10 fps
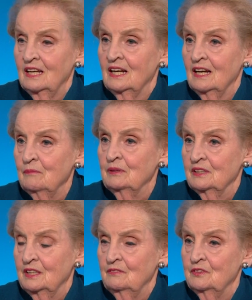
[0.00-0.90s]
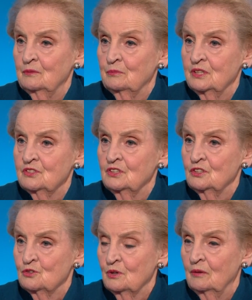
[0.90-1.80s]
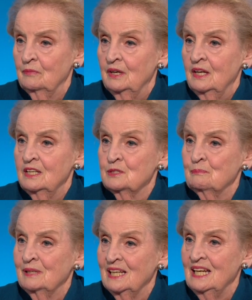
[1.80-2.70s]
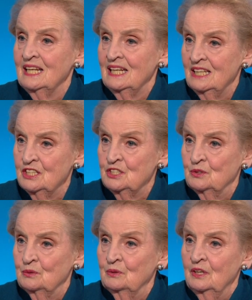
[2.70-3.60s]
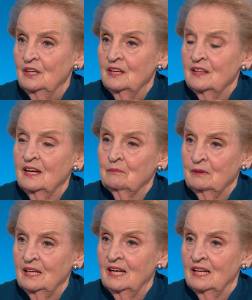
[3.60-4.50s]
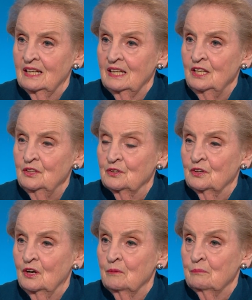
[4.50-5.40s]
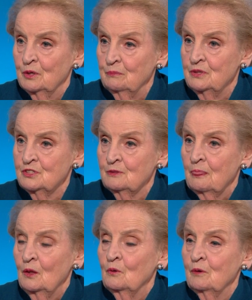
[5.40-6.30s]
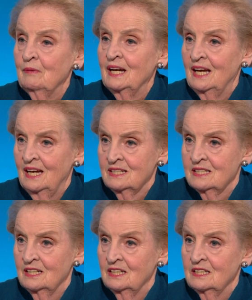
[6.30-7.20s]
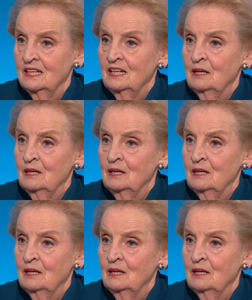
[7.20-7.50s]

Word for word: And I believe that President Trump is playing into that plan, either on purpose or by accident.